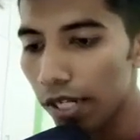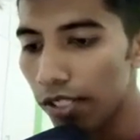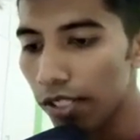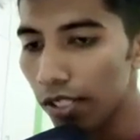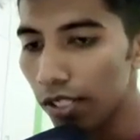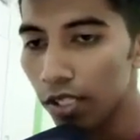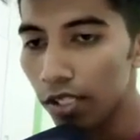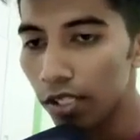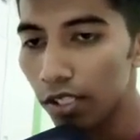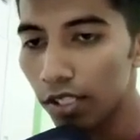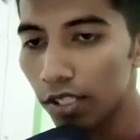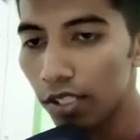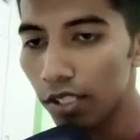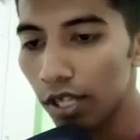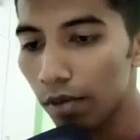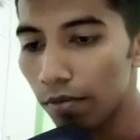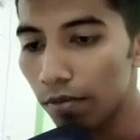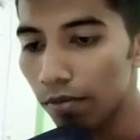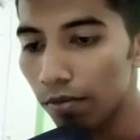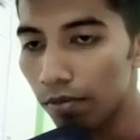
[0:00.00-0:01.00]

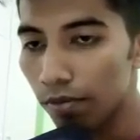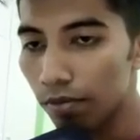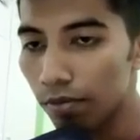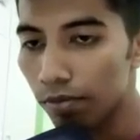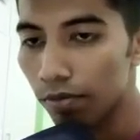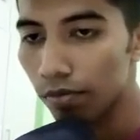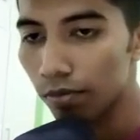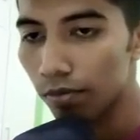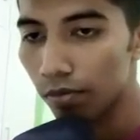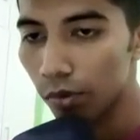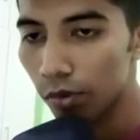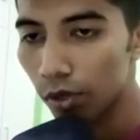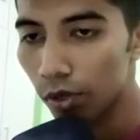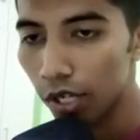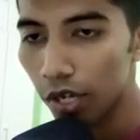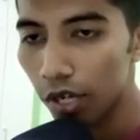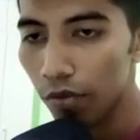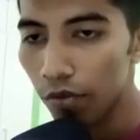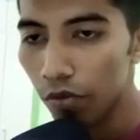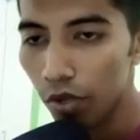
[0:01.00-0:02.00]
sum.
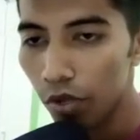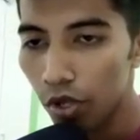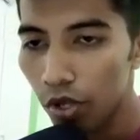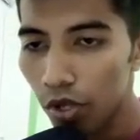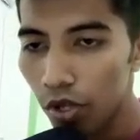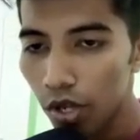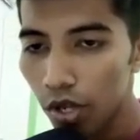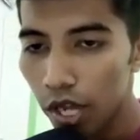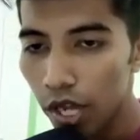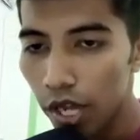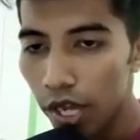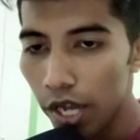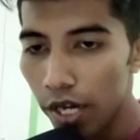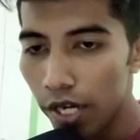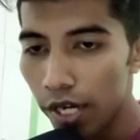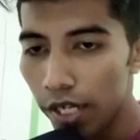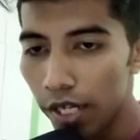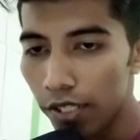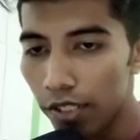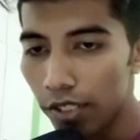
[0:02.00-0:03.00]
Okay. And
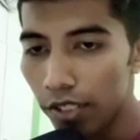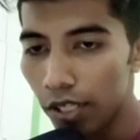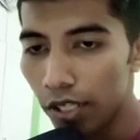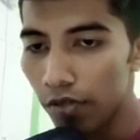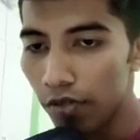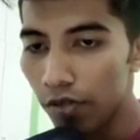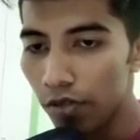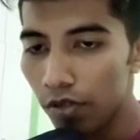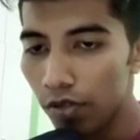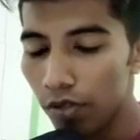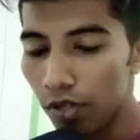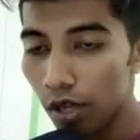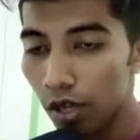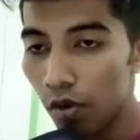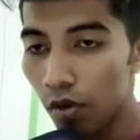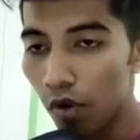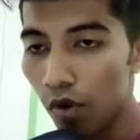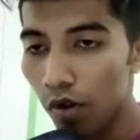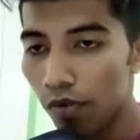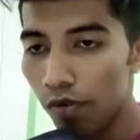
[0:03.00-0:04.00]
let's see now
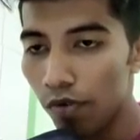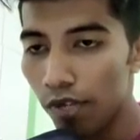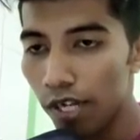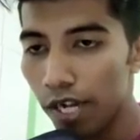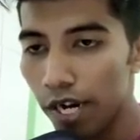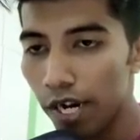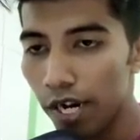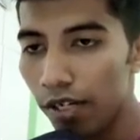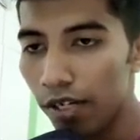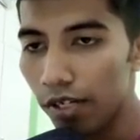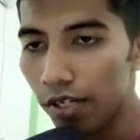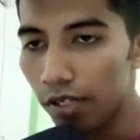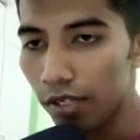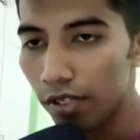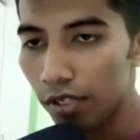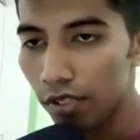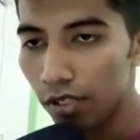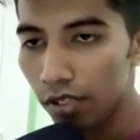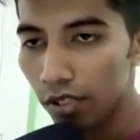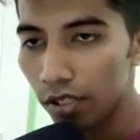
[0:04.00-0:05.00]
what we get
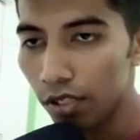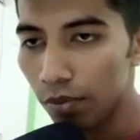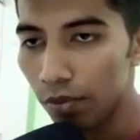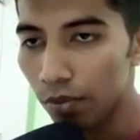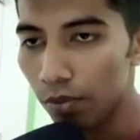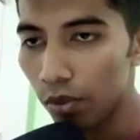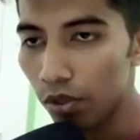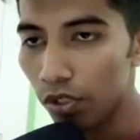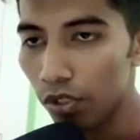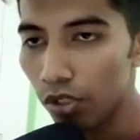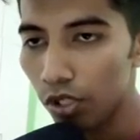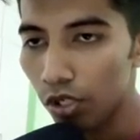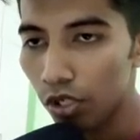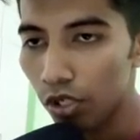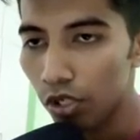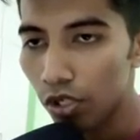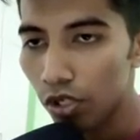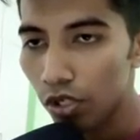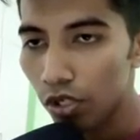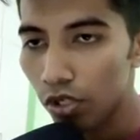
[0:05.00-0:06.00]
in this approach.
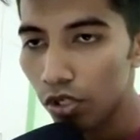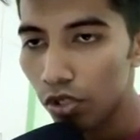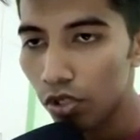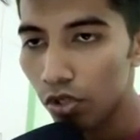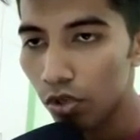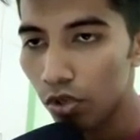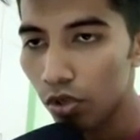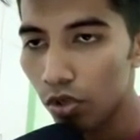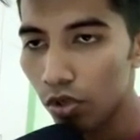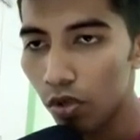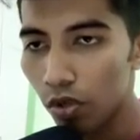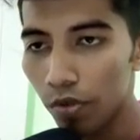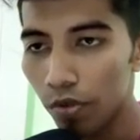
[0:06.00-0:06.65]
So